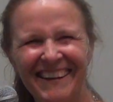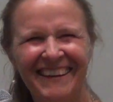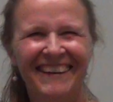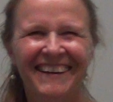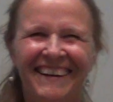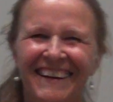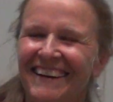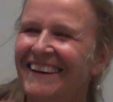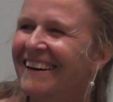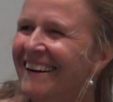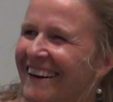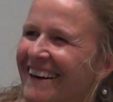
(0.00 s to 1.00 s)

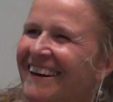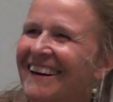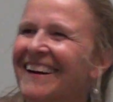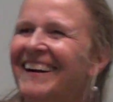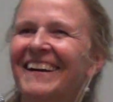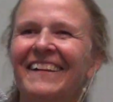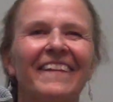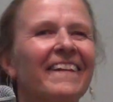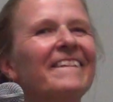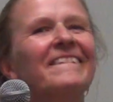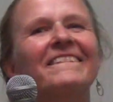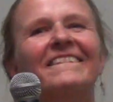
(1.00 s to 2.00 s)

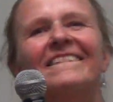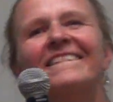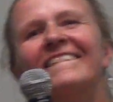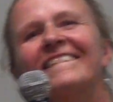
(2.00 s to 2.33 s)
Nobody speaks.